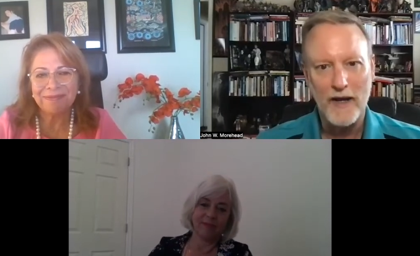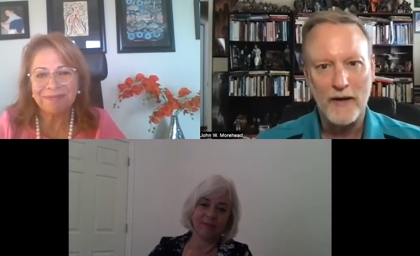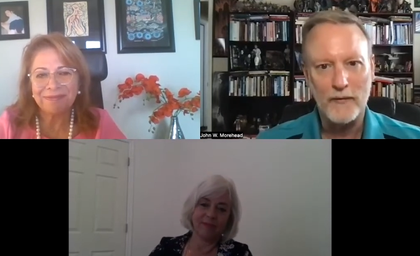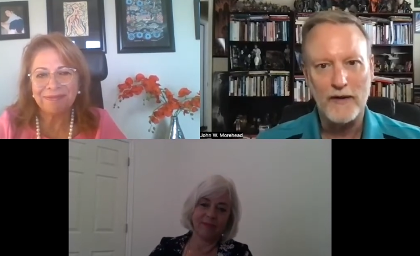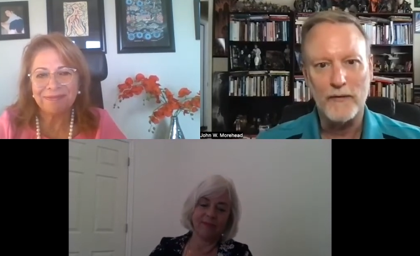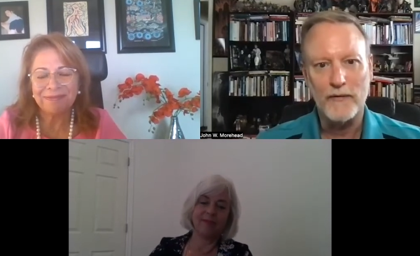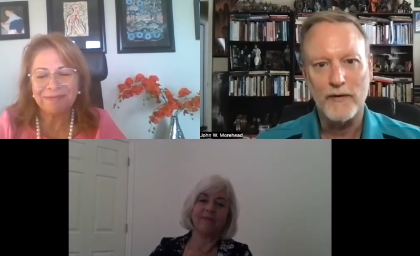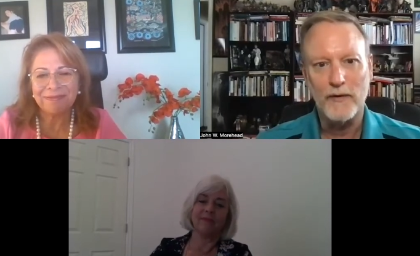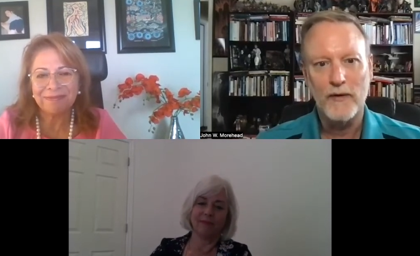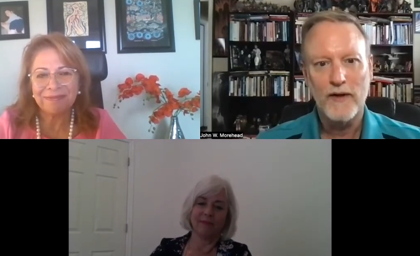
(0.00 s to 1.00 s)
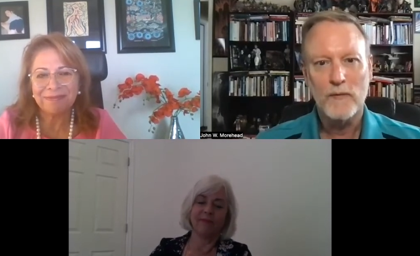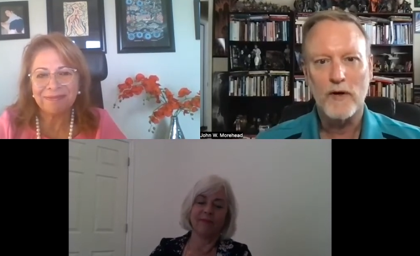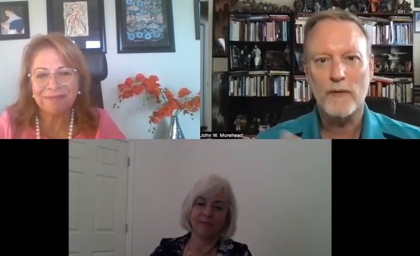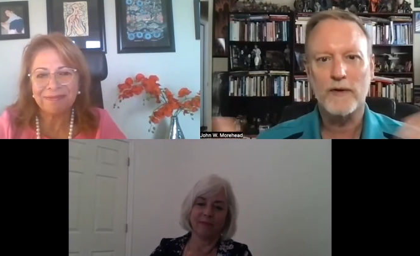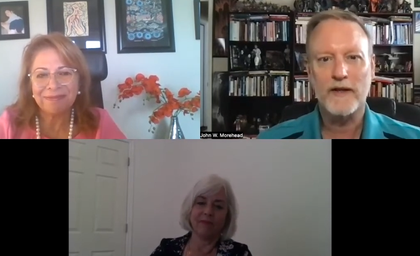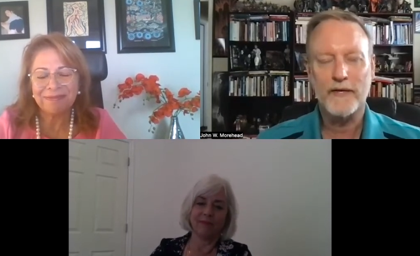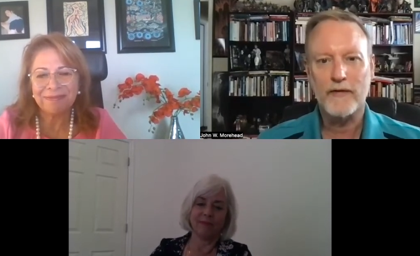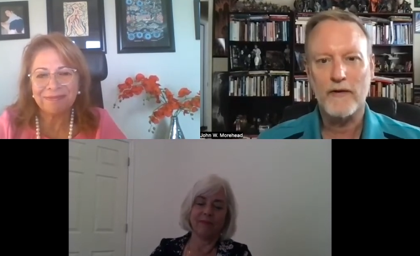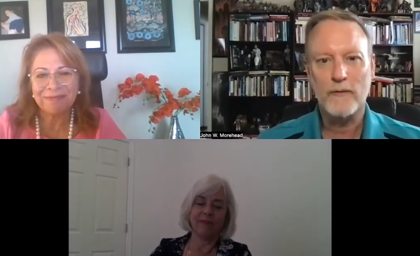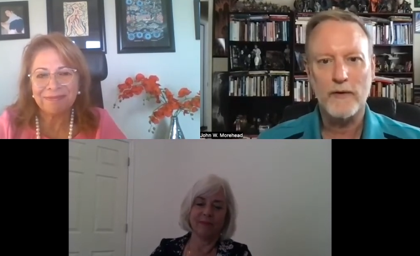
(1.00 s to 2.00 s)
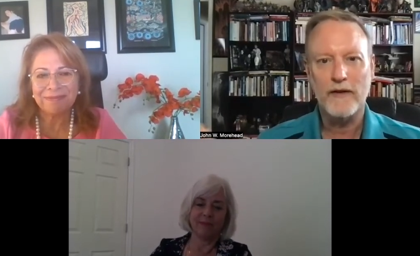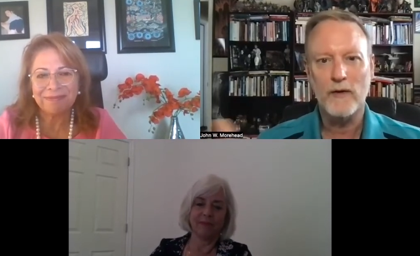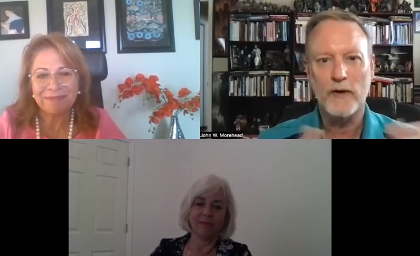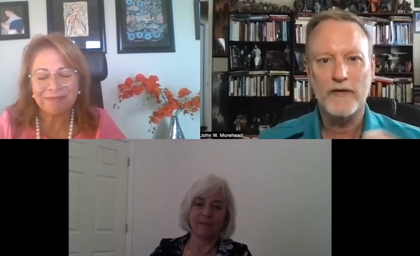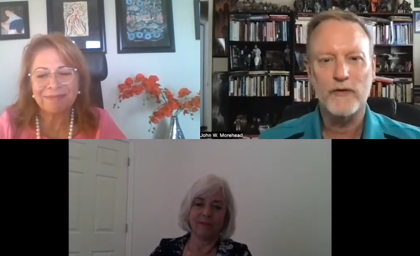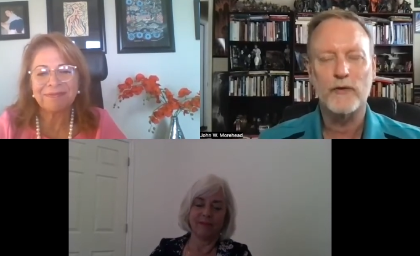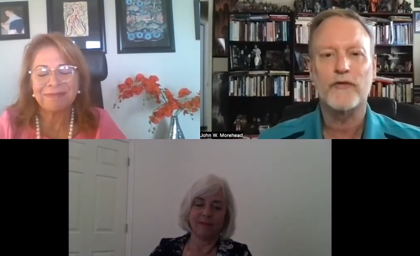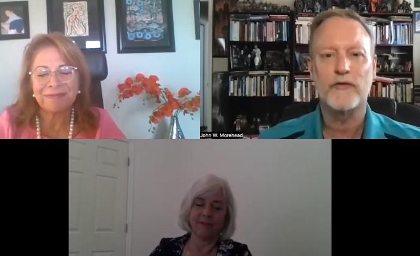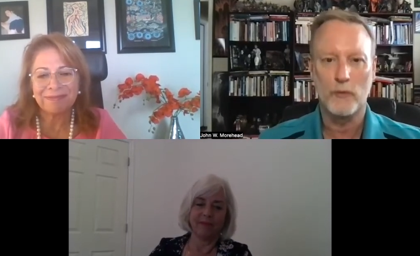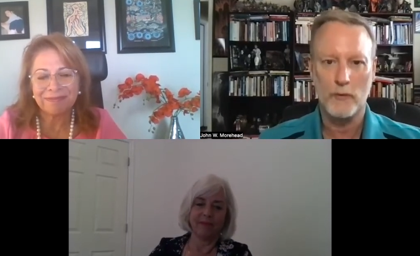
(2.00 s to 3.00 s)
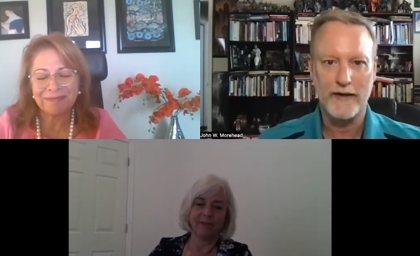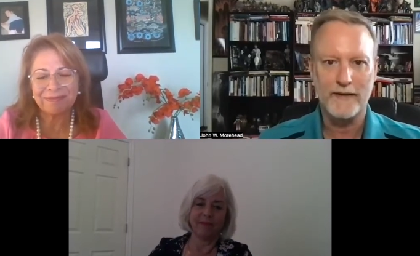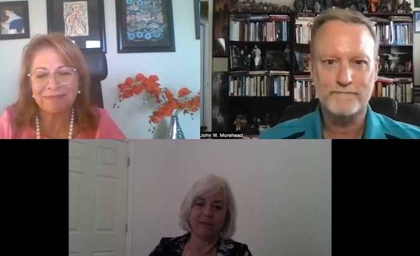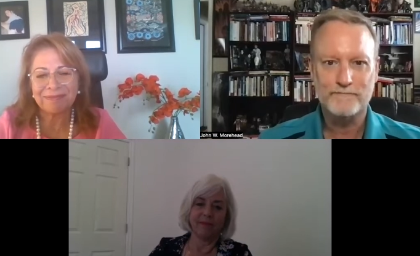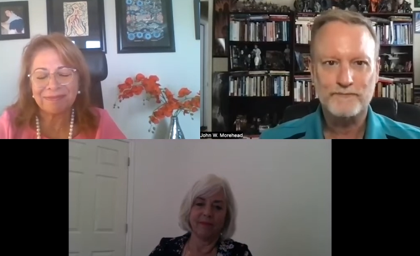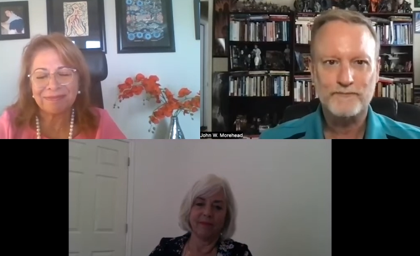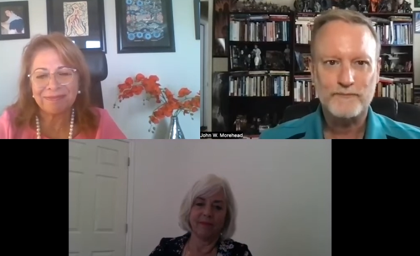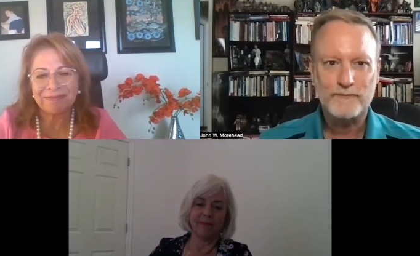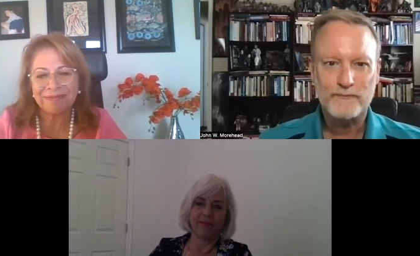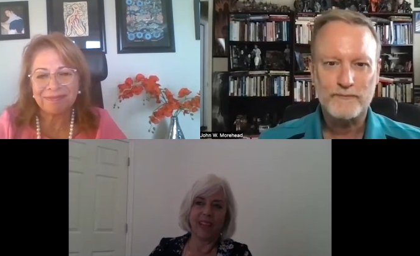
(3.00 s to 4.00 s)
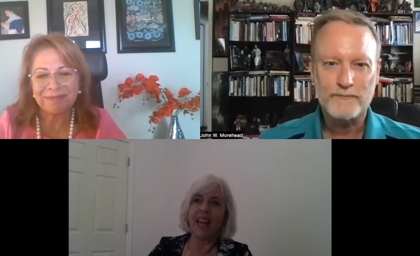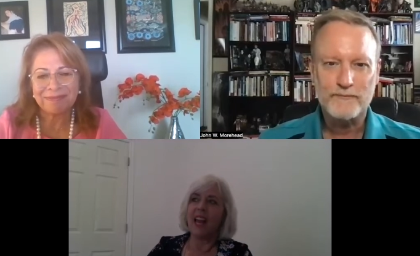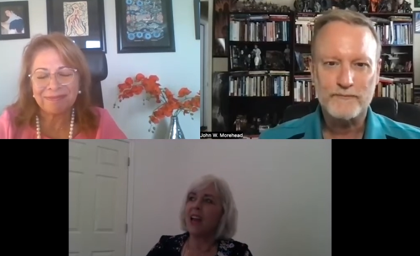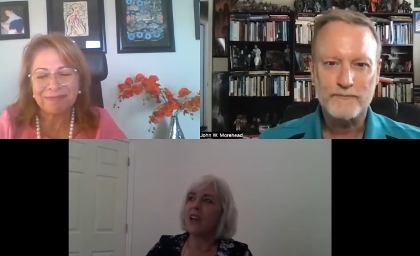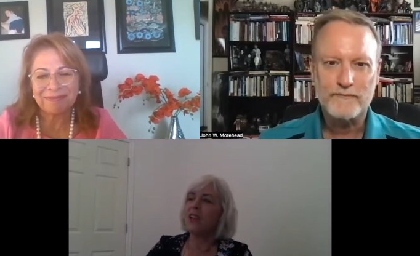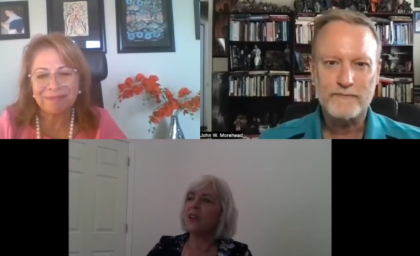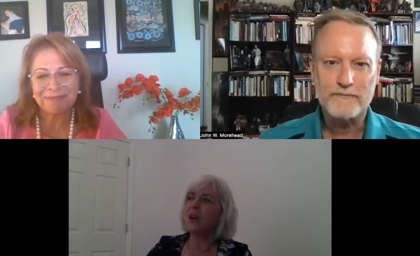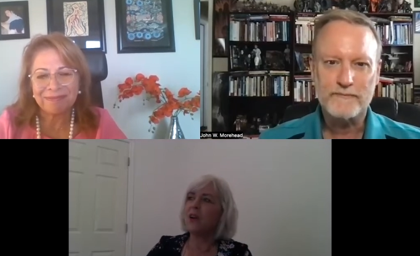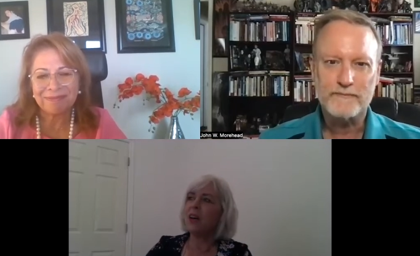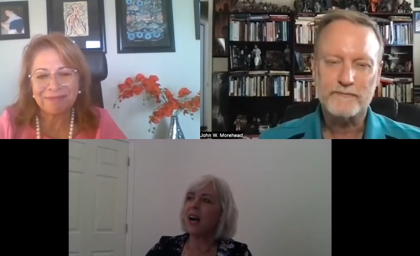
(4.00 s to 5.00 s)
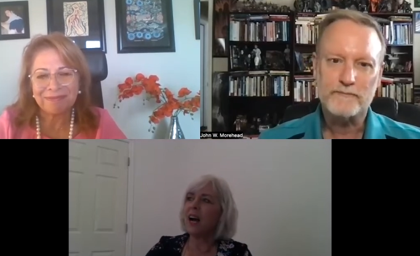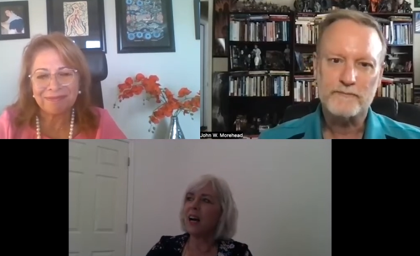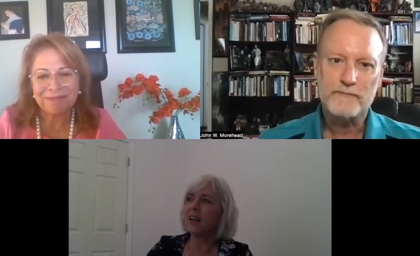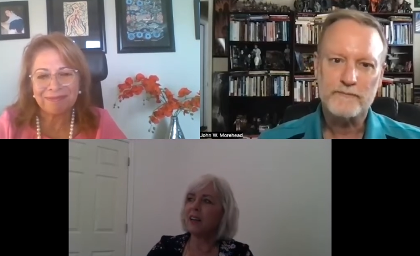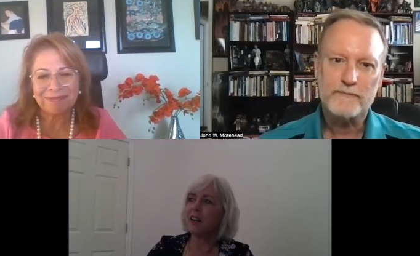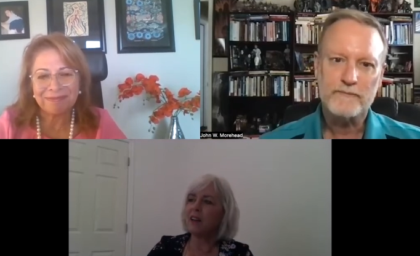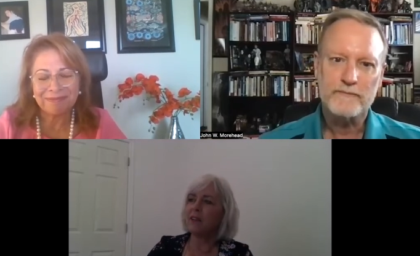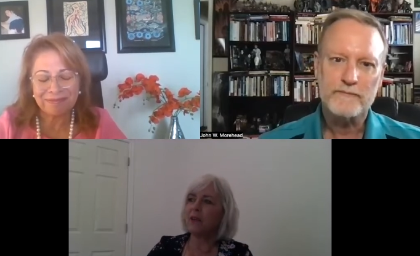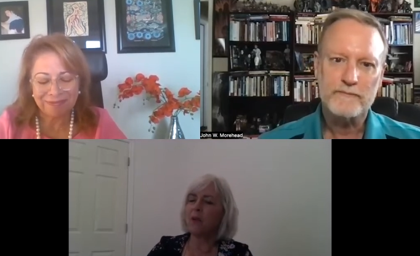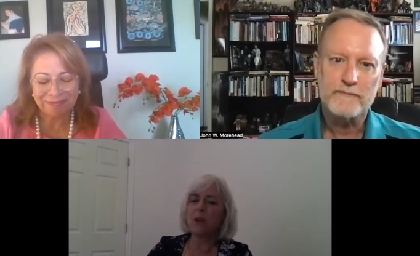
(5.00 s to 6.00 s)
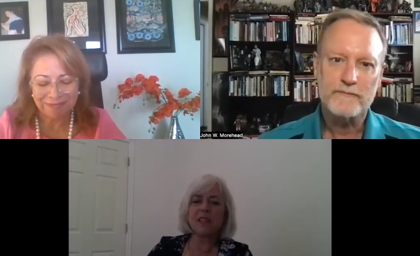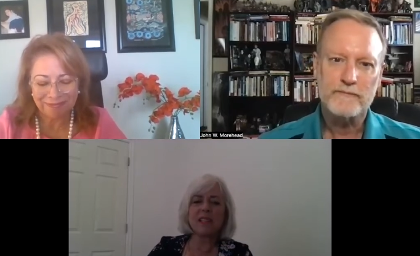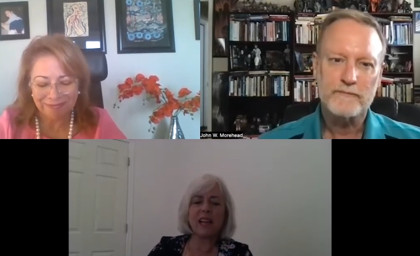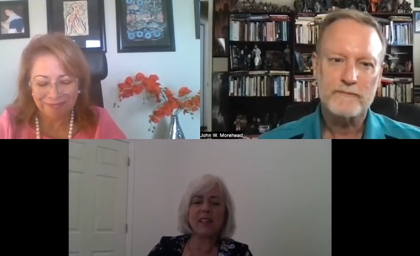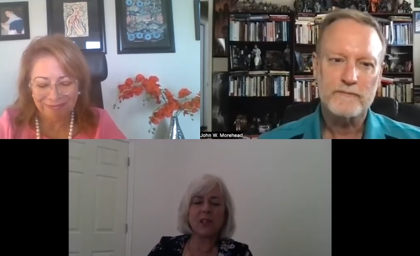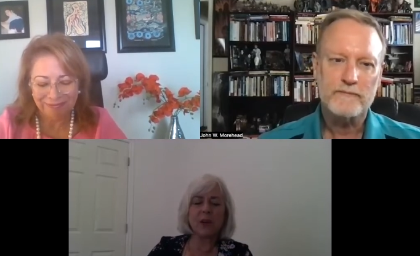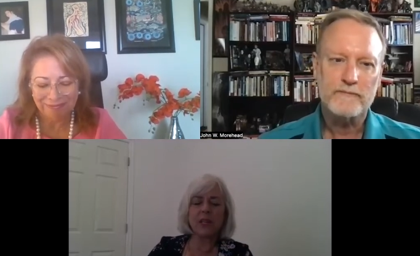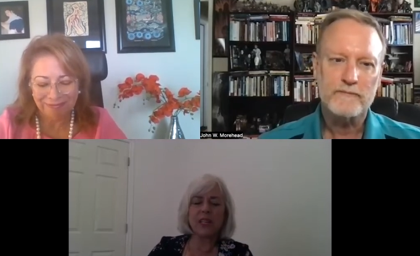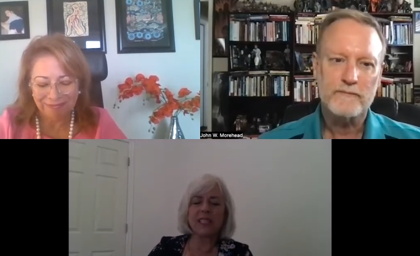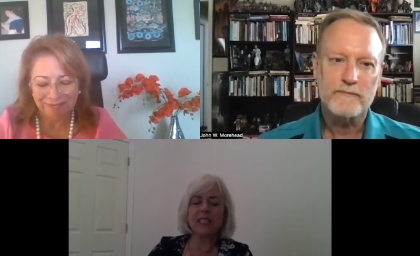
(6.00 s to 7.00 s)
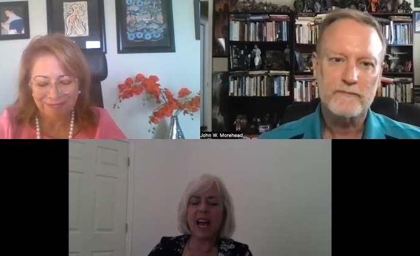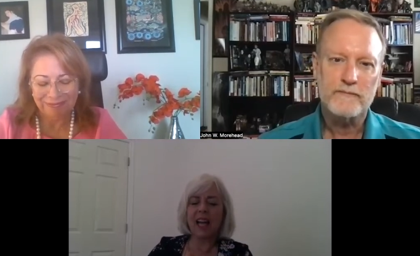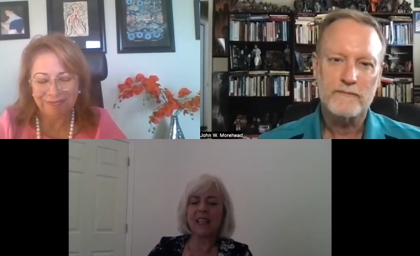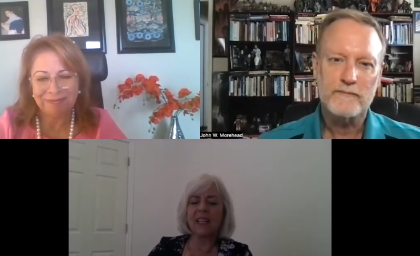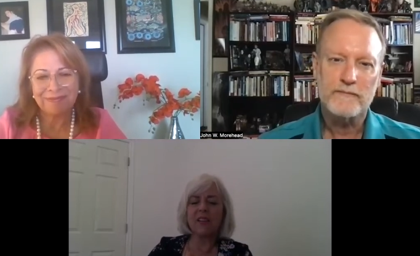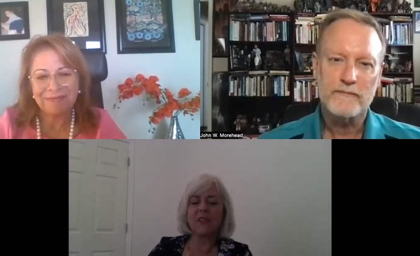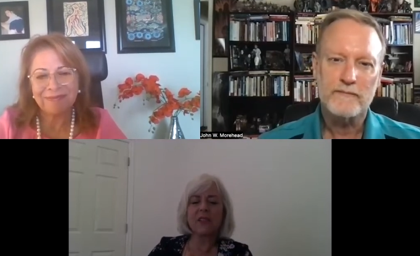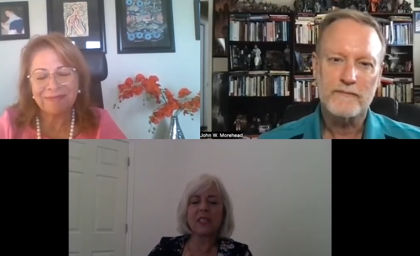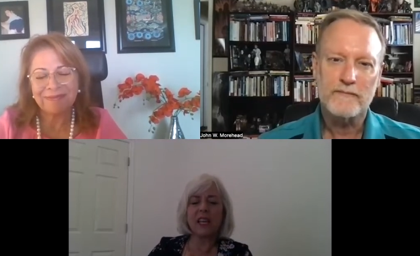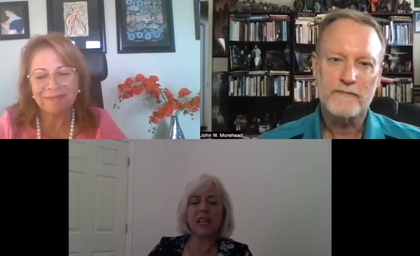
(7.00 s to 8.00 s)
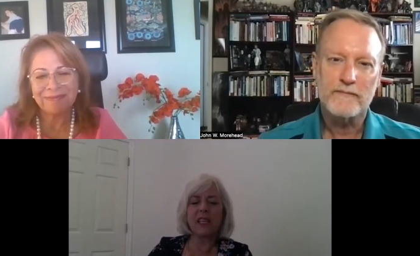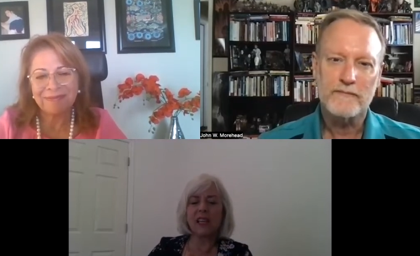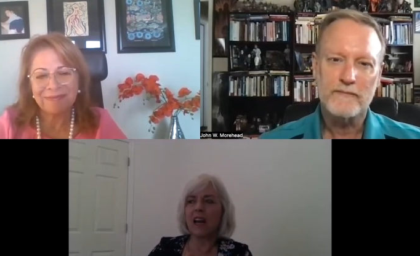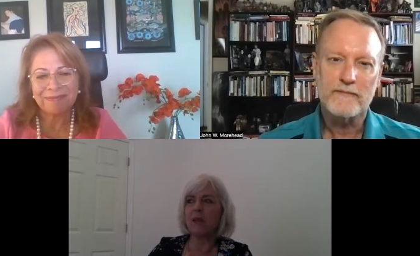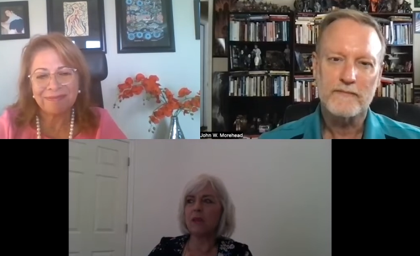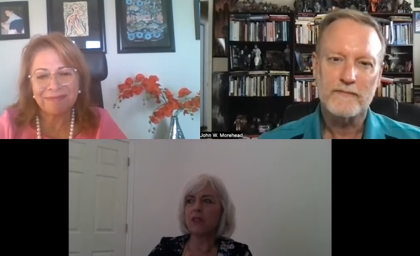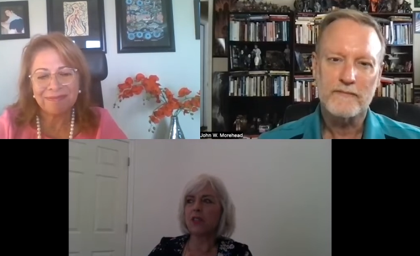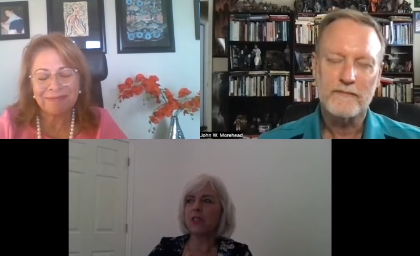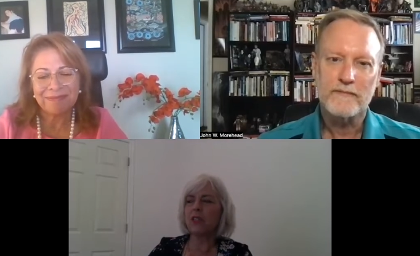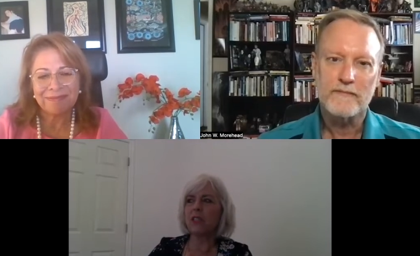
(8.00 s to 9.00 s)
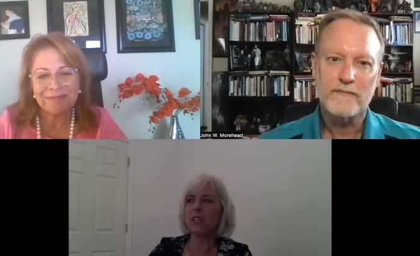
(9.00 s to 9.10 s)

Speaker 1: background. So, Barbara, let's start with you. What's your story?
Speaker 2: You know, uh, for reasons I don't exactly understand, I was just